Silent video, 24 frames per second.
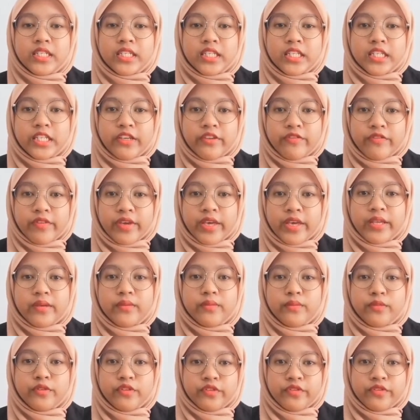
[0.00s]
live
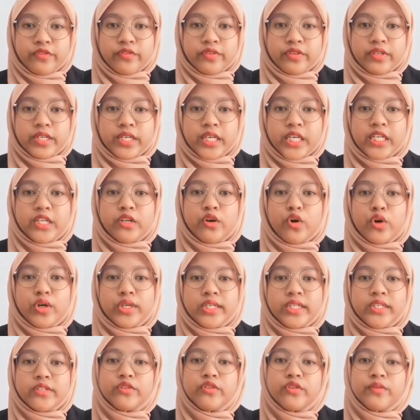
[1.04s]
and move in
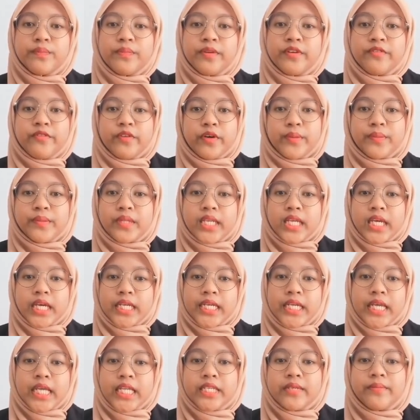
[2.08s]
order to perform their
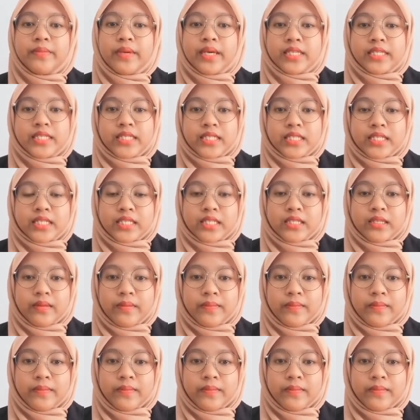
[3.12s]
daily basis.